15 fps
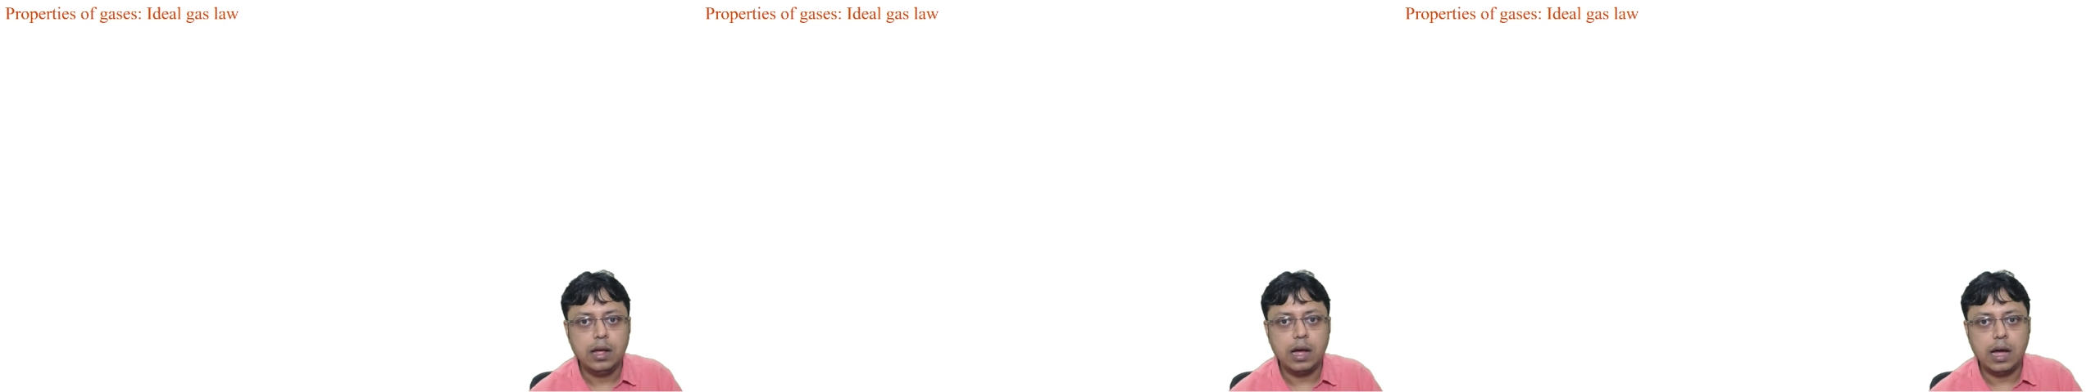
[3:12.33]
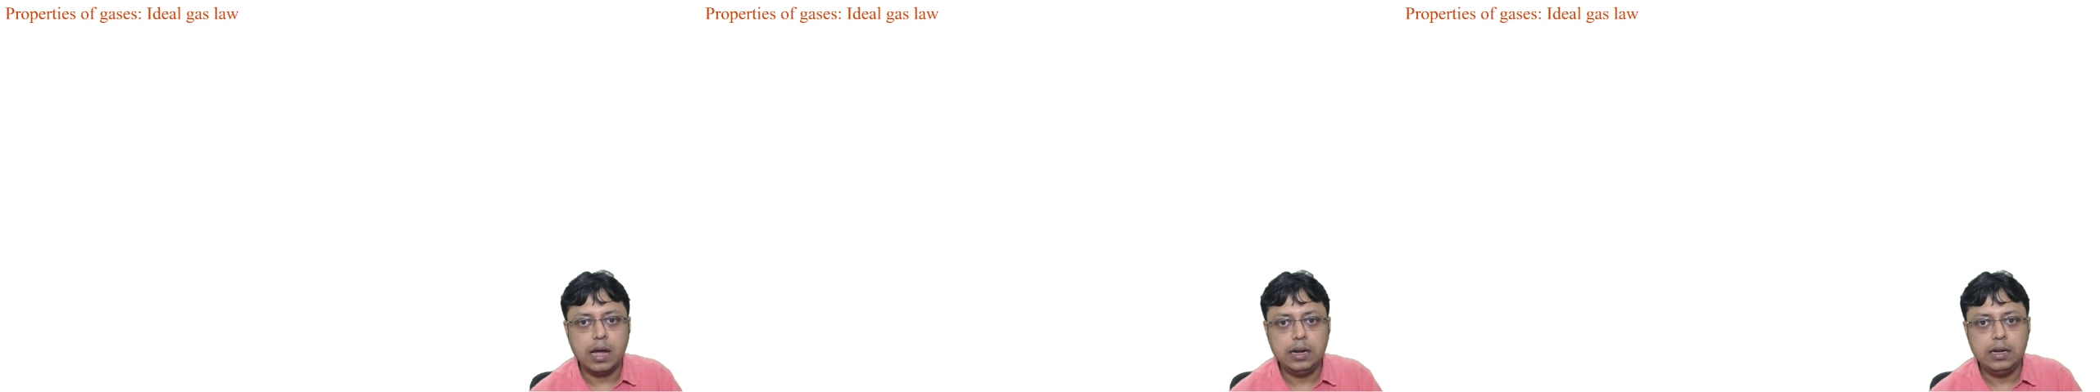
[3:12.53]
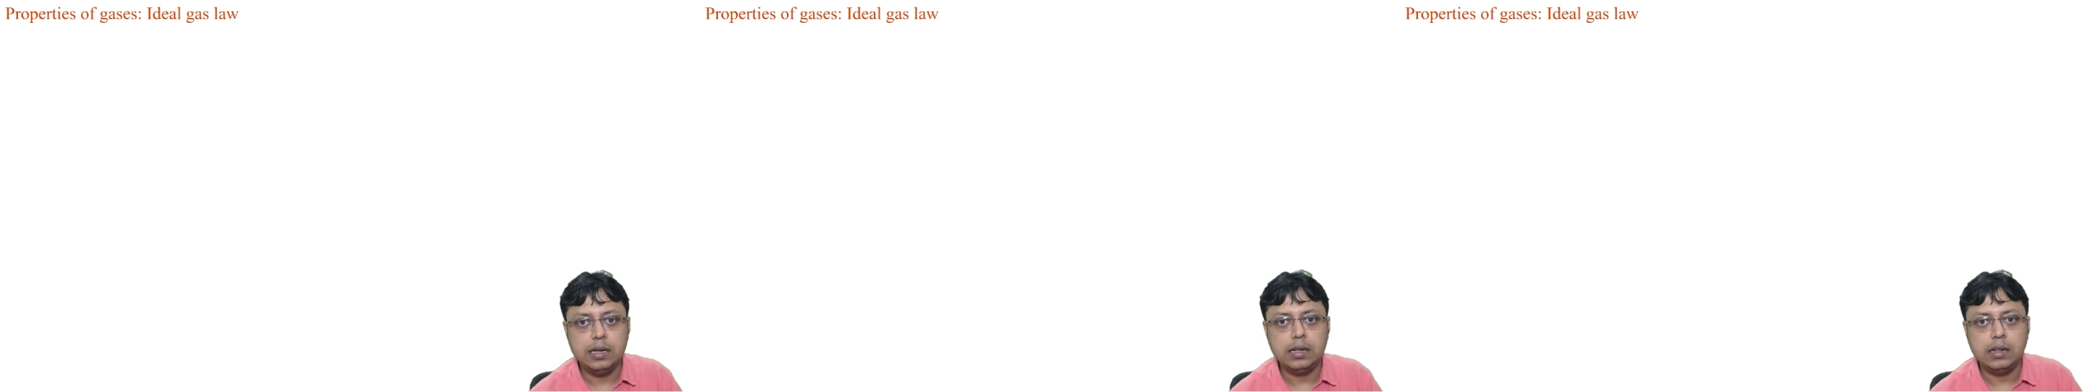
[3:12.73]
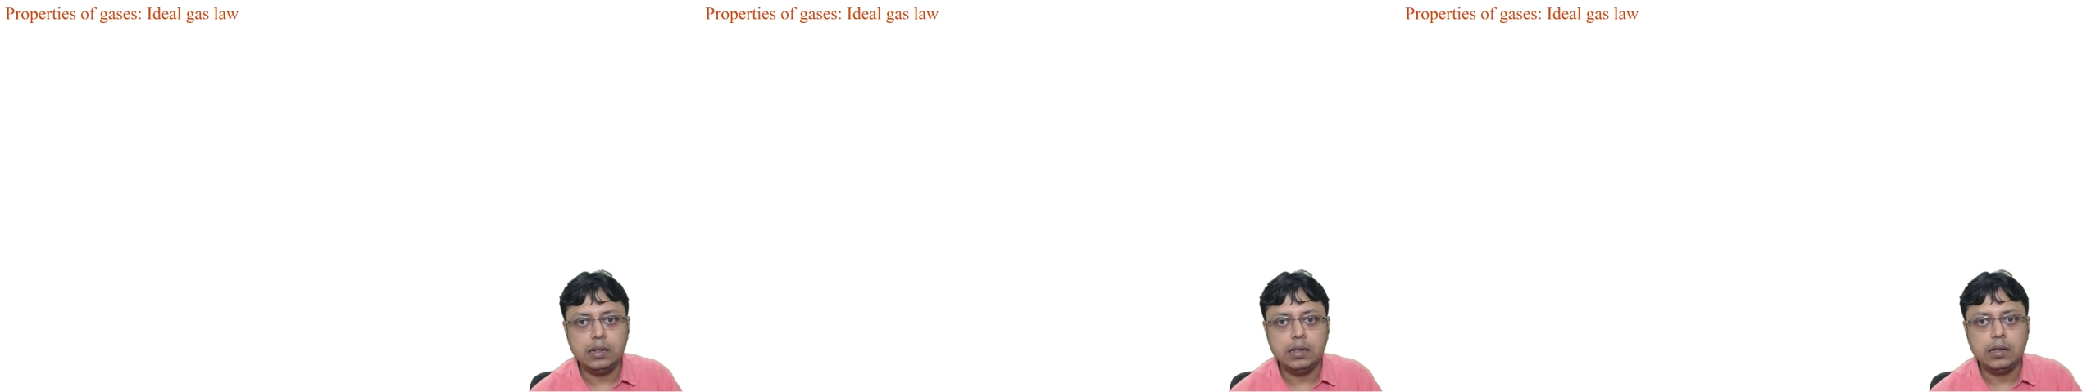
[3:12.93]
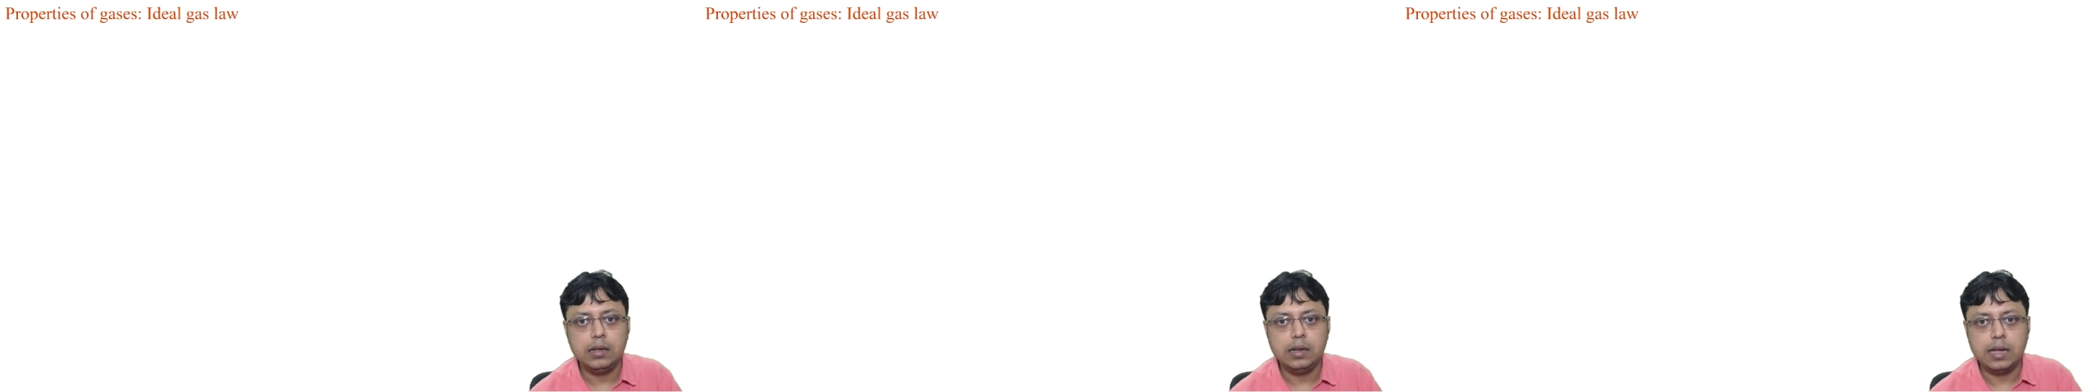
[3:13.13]

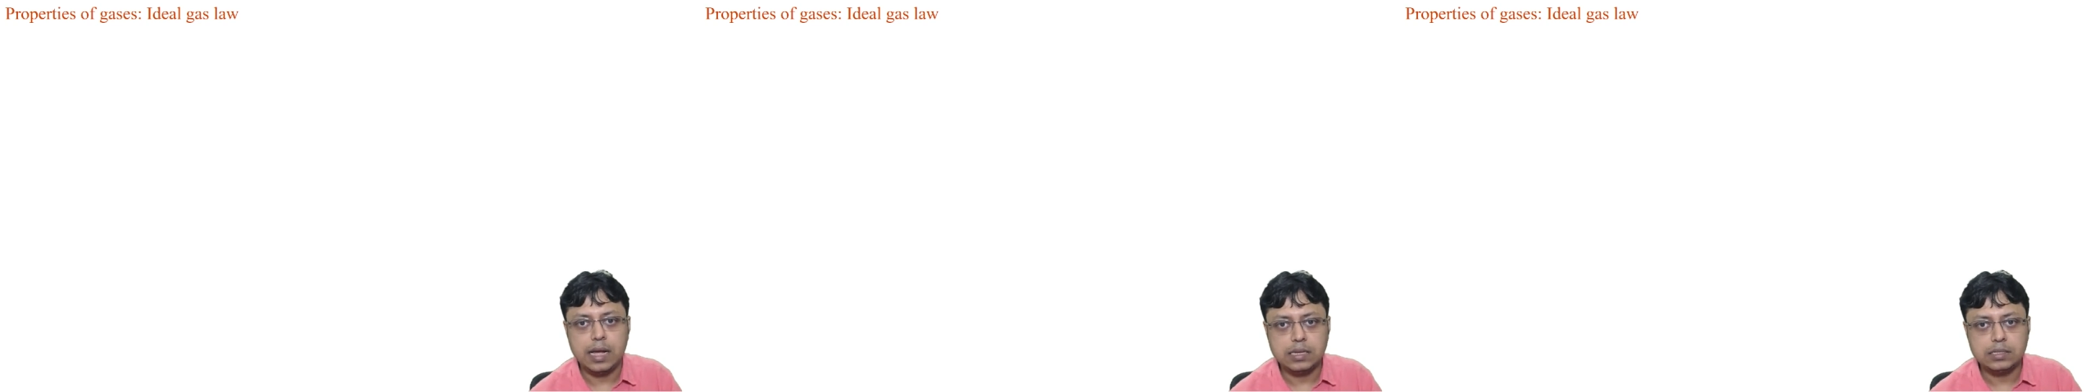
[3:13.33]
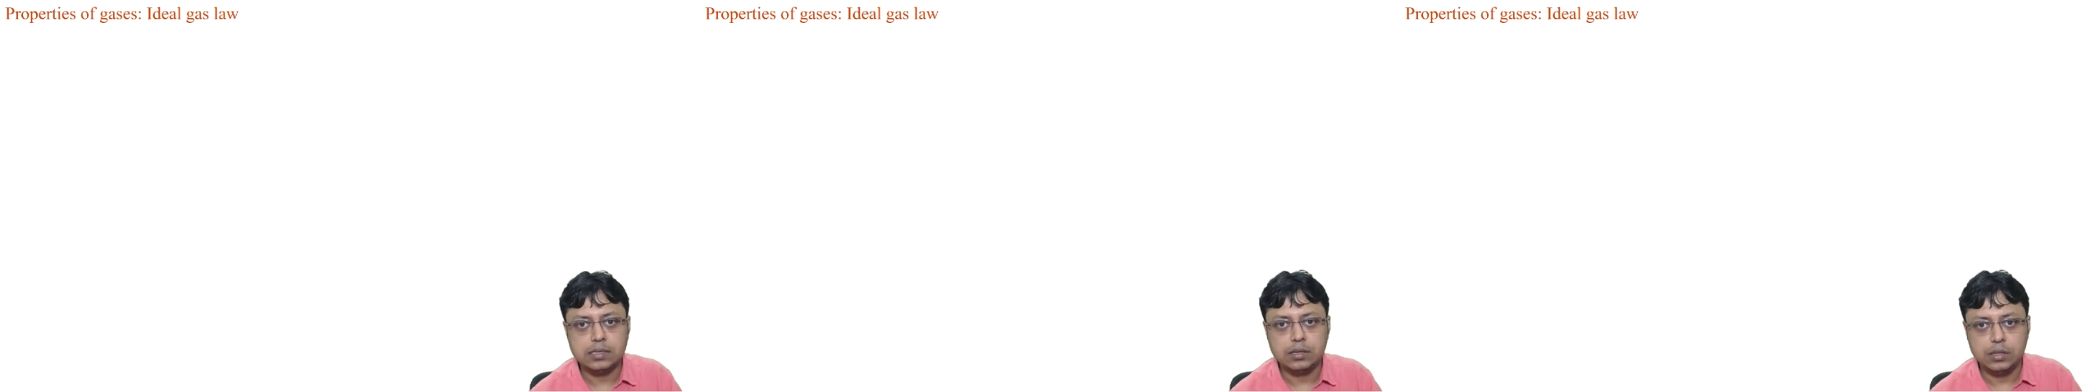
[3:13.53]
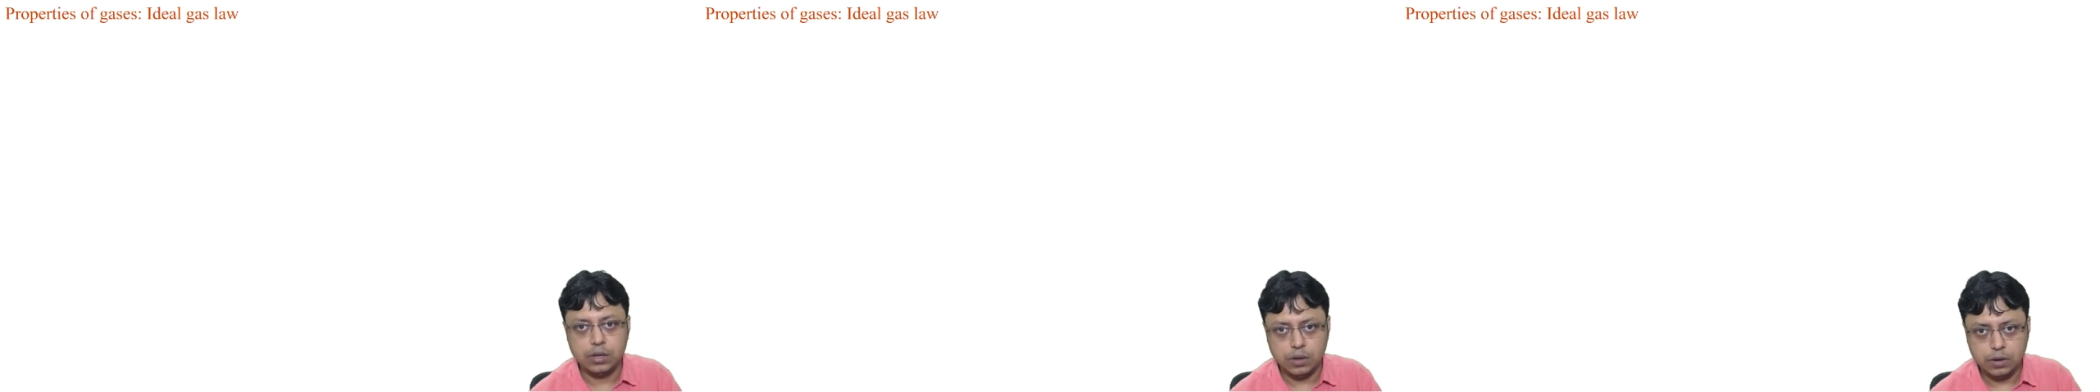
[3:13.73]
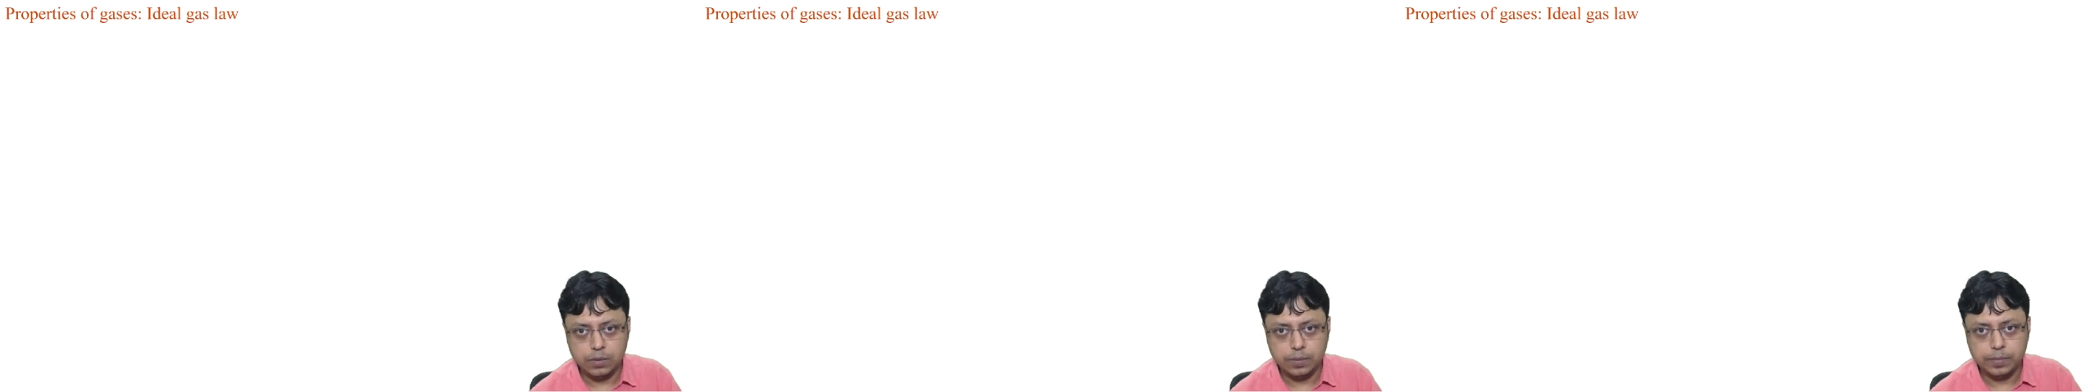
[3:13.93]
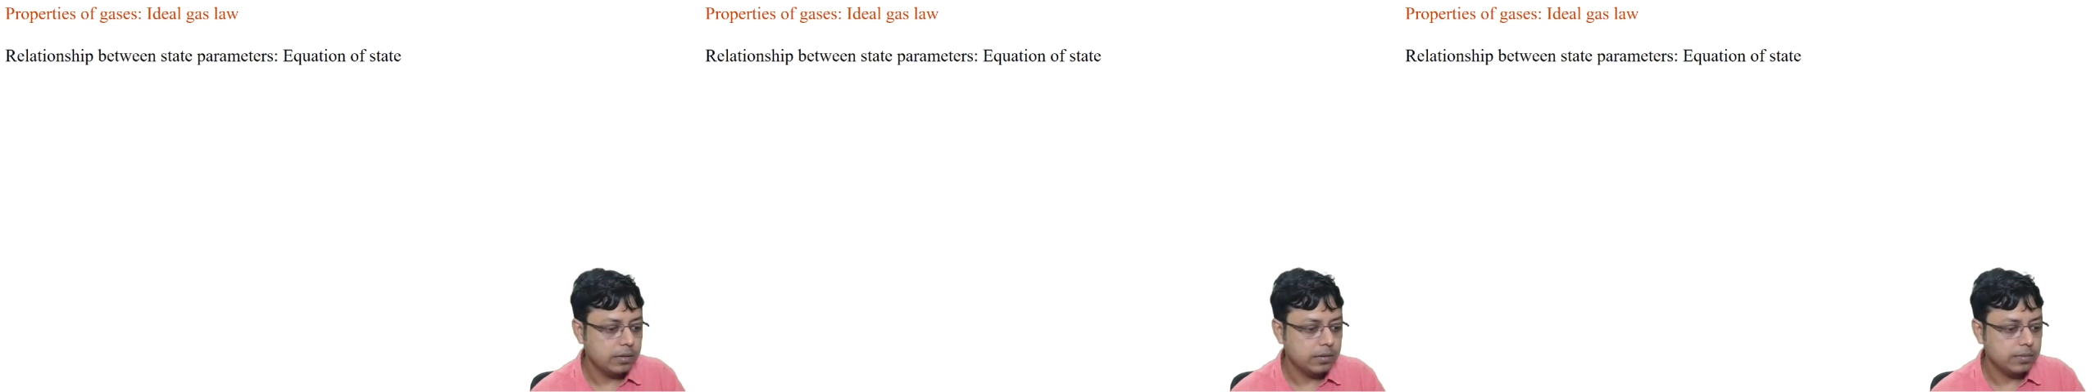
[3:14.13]
ideal gas
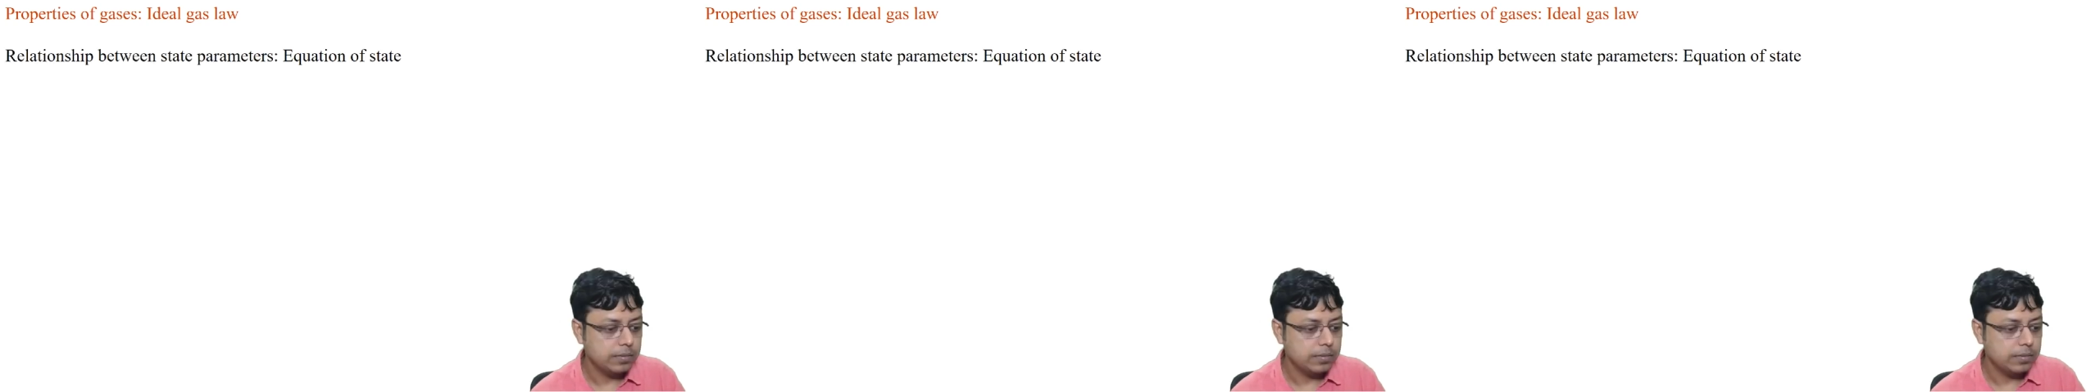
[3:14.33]
law.